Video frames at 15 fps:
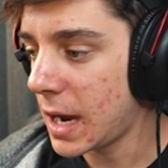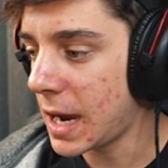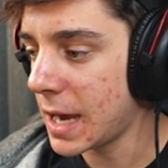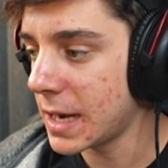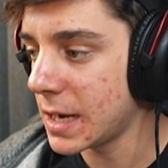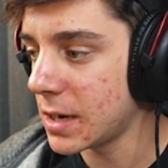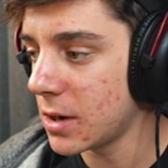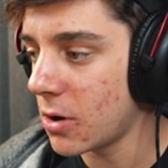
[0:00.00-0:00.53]

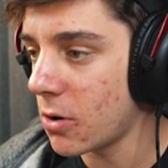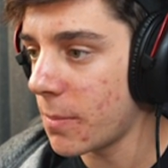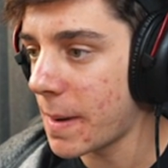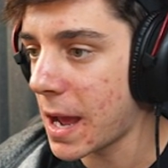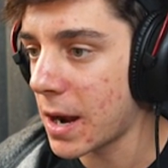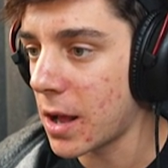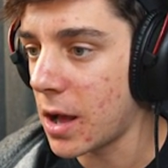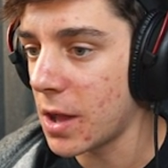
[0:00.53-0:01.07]
I didn't know
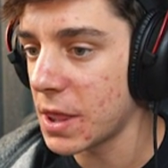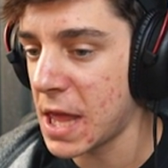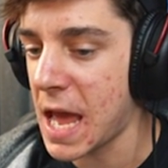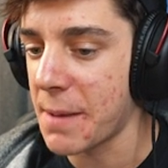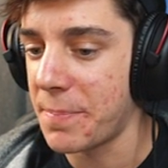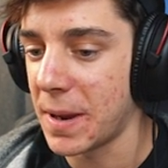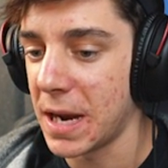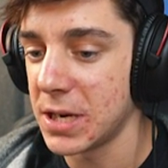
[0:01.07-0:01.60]
about all
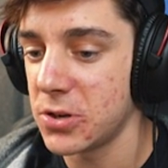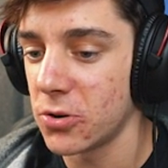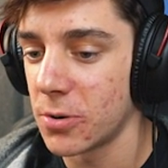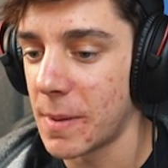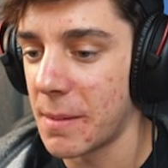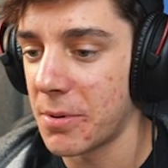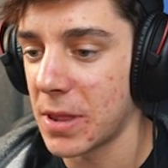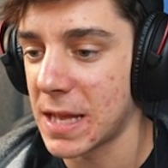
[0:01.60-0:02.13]
that, but I do
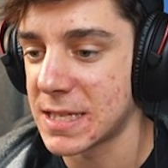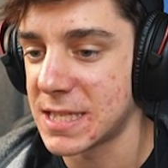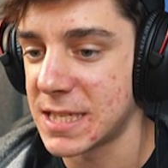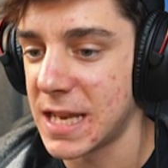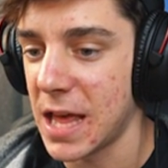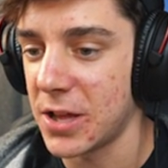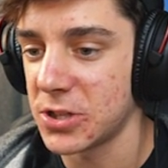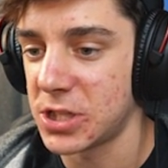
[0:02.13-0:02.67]
remember that
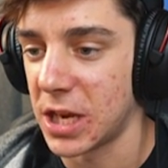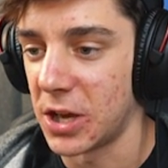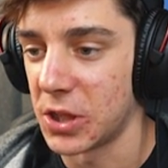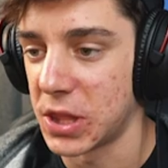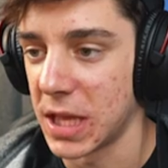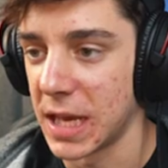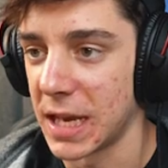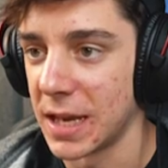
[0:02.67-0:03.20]
snail shell
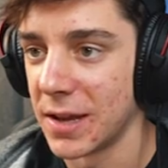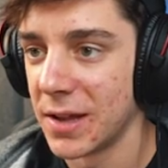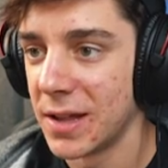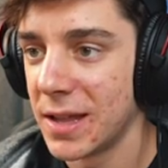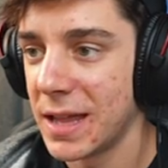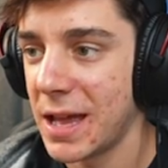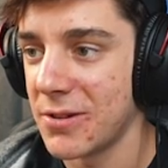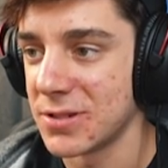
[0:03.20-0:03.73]
thing.
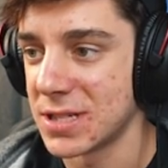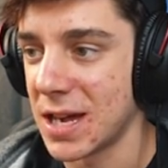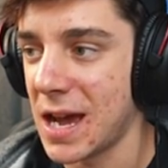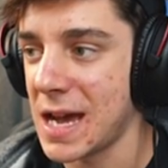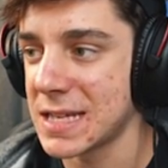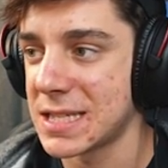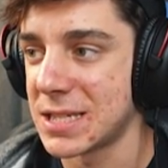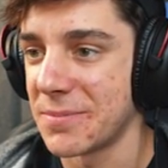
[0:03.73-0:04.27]
That was
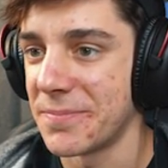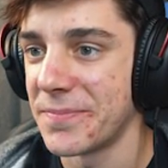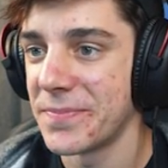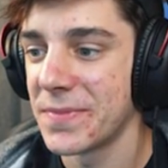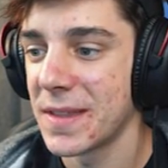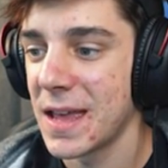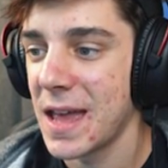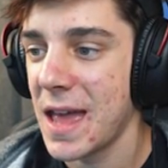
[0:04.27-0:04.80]
awesome.
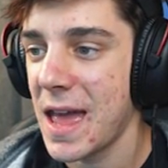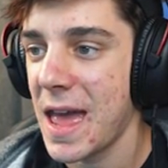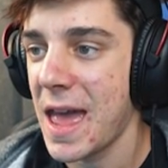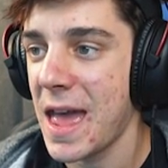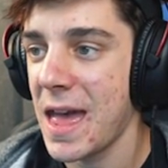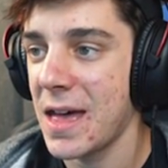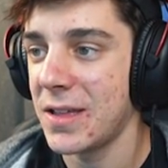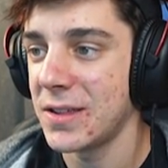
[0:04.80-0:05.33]

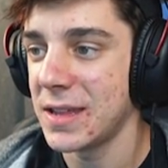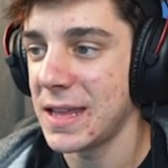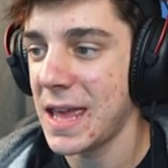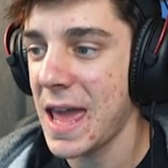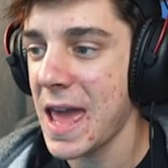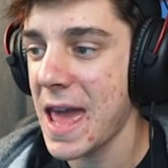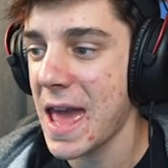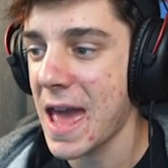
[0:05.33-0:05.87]
Hell
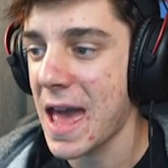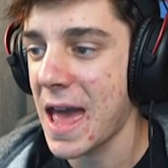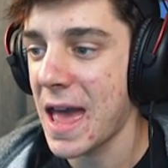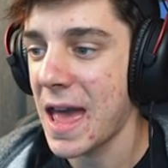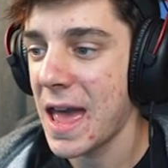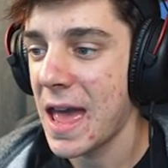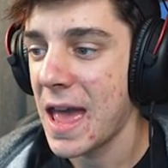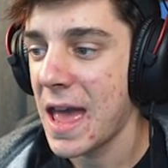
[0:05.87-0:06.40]
yeah.
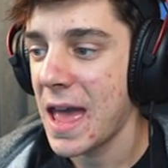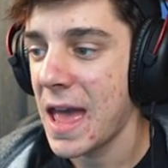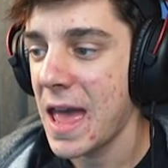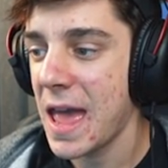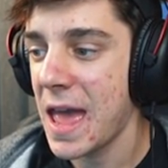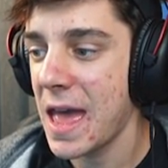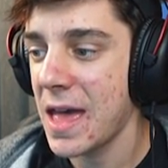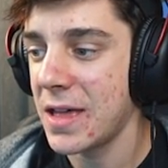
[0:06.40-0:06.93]

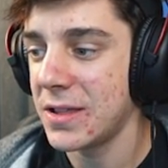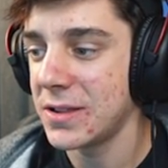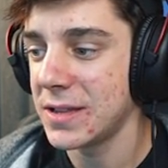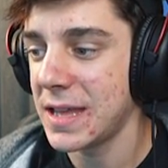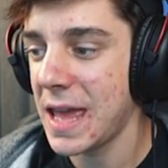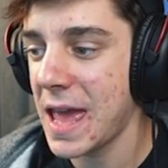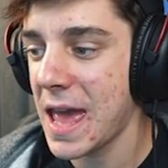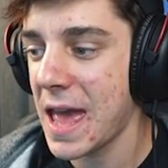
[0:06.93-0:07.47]
Hell
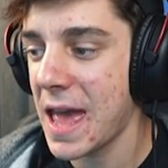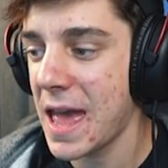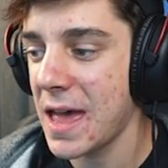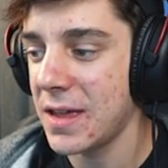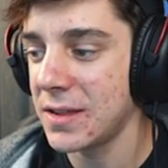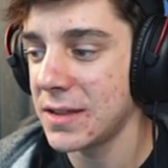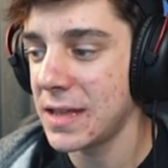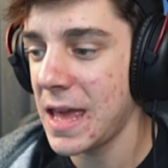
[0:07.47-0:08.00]
yeah,
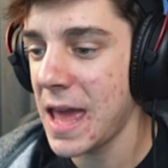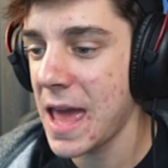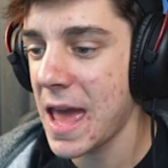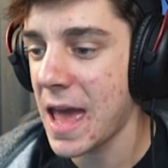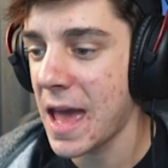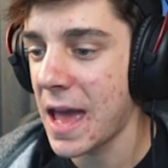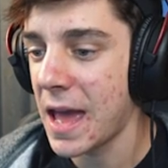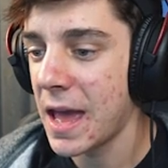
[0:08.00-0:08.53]
hell
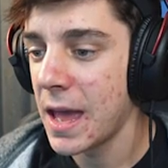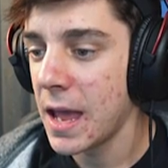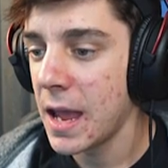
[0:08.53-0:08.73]
yeah.